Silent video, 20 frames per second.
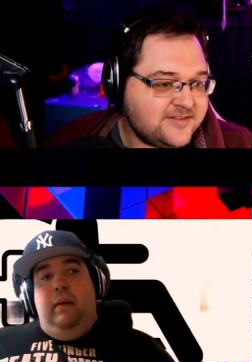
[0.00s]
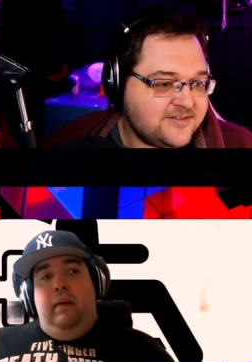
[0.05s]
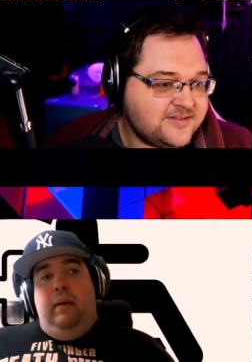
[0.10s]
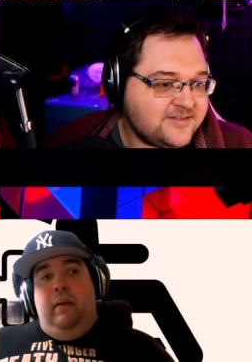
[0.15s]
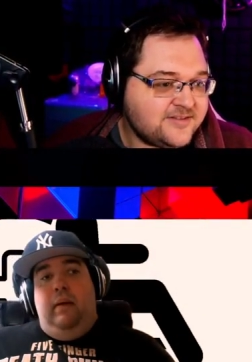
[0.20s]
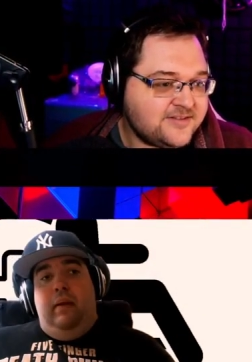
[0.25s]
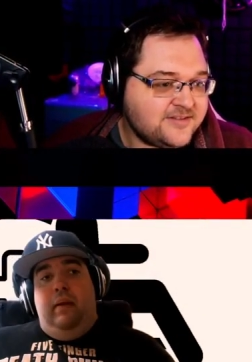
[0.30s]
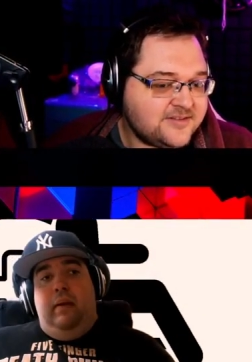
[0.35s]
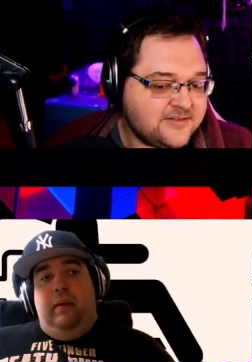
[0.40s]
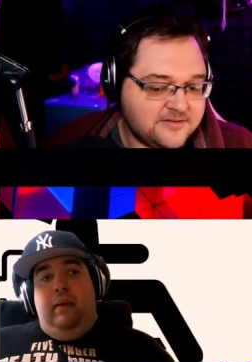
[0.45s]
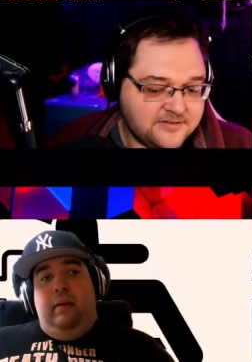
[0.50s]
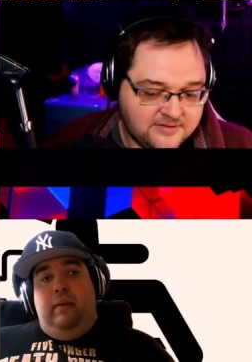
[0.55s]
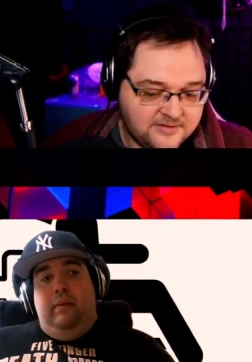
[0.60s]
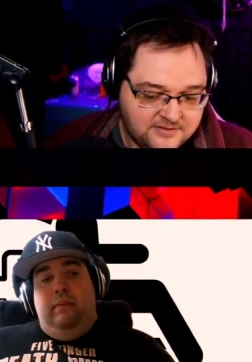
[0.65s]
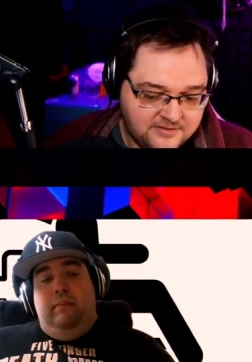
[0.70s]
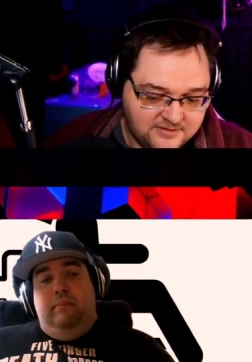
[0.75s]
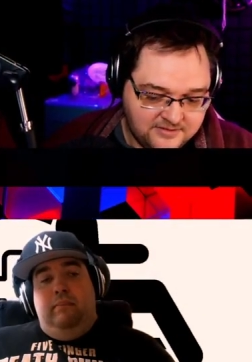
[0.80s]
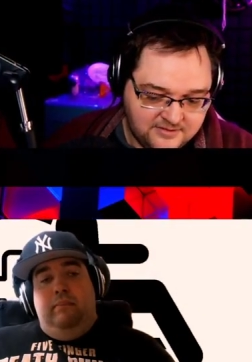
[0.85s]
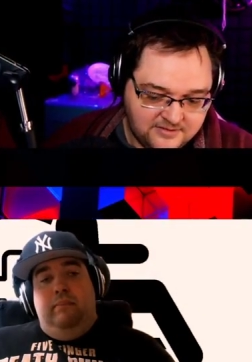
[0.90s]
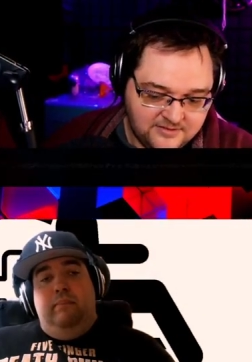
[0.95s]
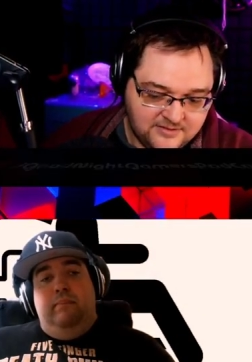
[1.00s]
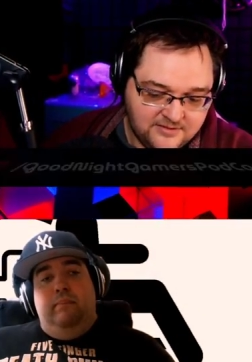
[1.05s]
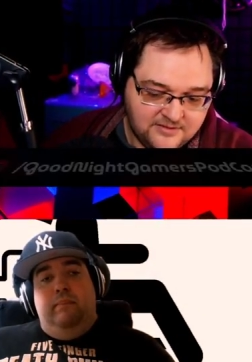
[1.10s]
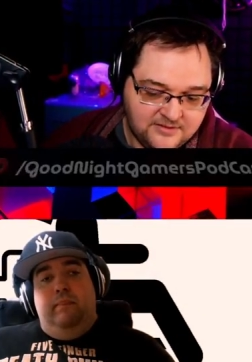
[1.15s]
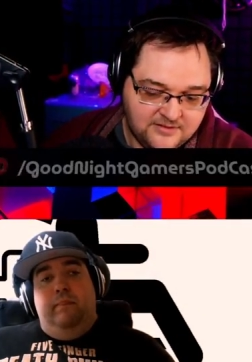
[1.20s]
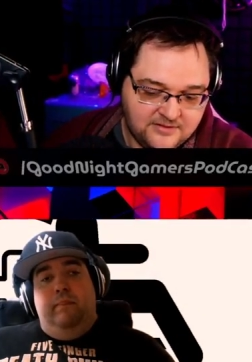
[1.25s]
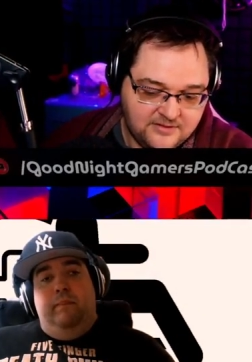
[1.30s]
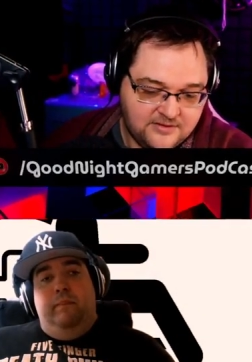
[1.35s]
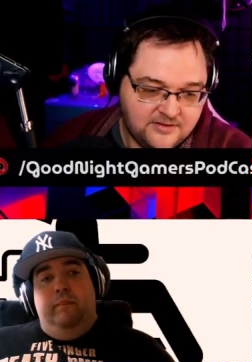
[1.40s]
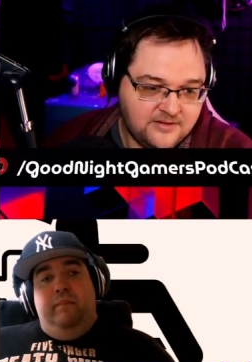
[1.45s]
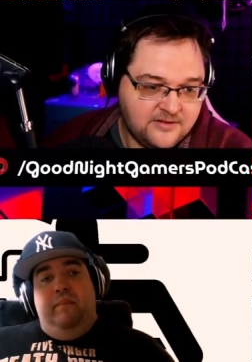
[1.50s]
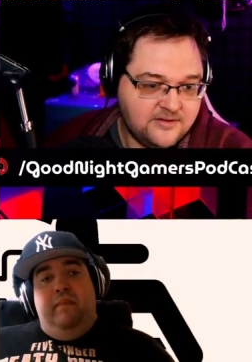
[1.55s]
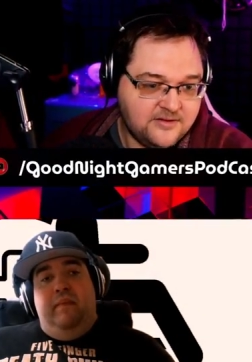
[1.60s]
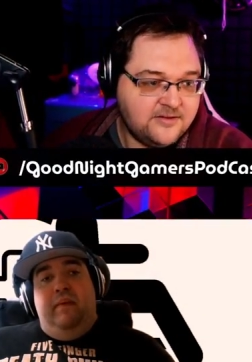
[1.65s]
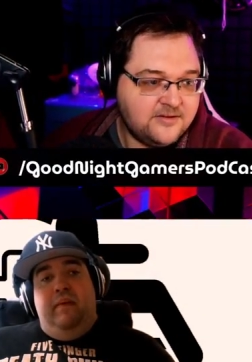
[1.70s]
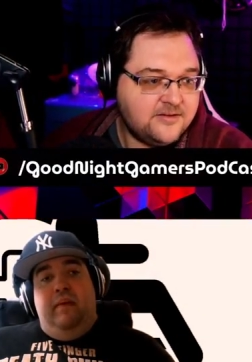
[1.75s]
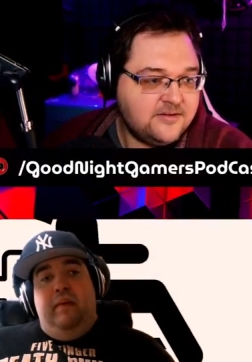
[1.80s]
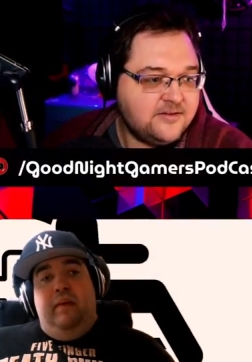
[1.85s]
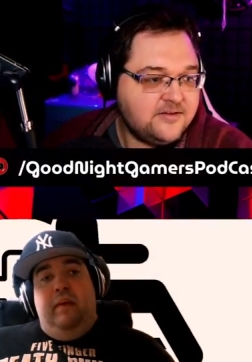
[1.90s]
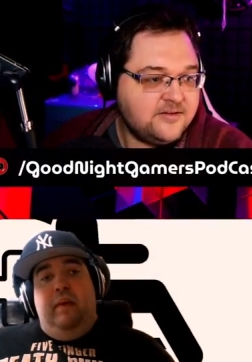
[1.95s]

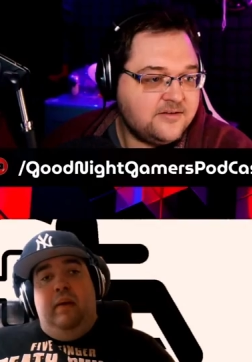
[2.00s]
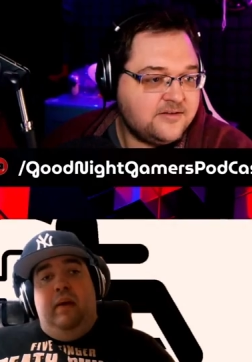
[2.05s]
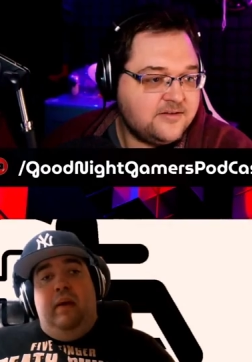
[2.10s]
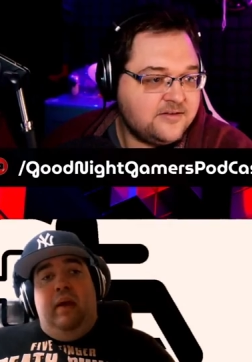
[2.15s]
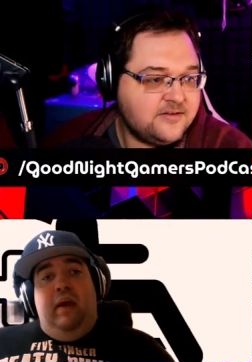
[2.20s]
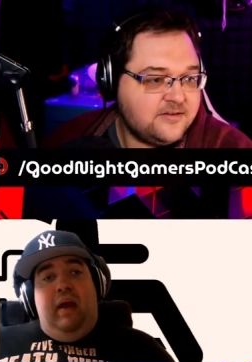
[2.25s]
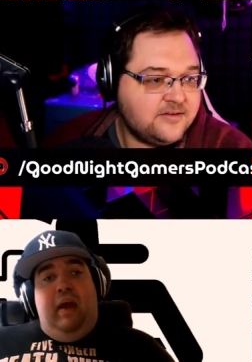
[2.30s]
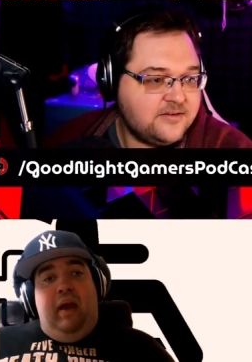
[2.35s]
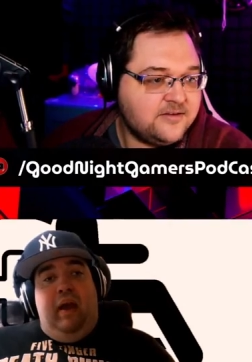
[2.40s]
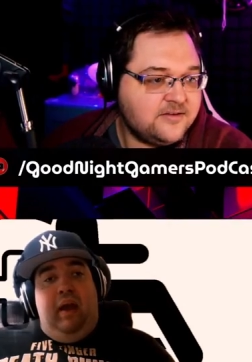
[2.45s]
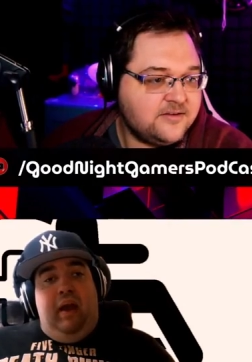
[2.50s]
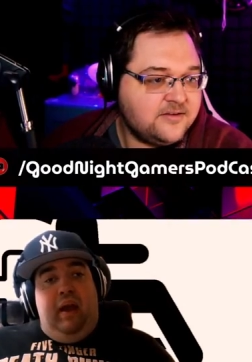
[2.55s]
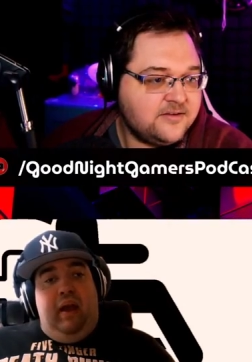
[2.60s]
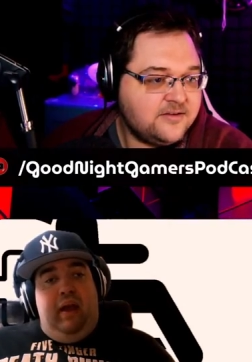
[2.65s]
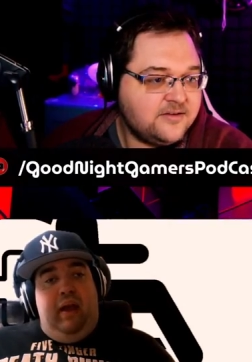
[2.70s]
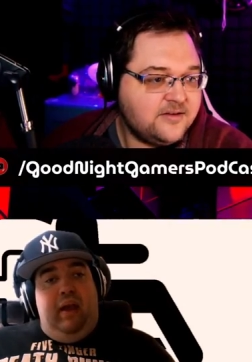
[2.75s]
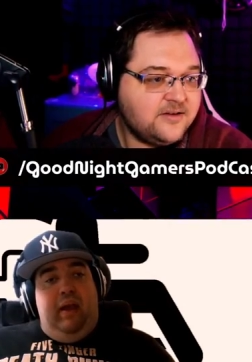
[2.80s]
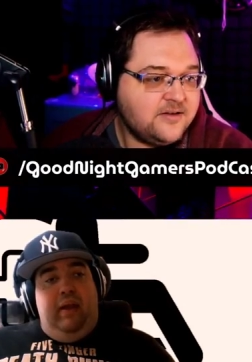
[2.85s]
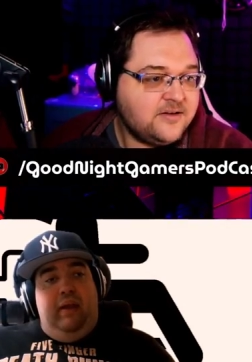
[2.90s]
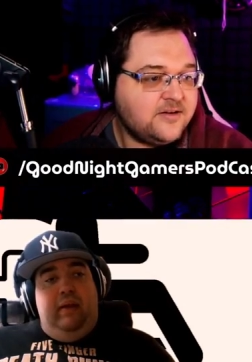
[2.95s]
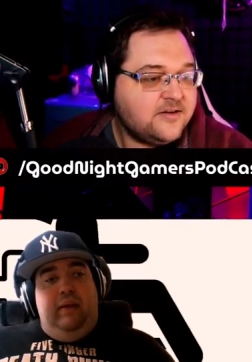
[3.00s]
Nothing is said.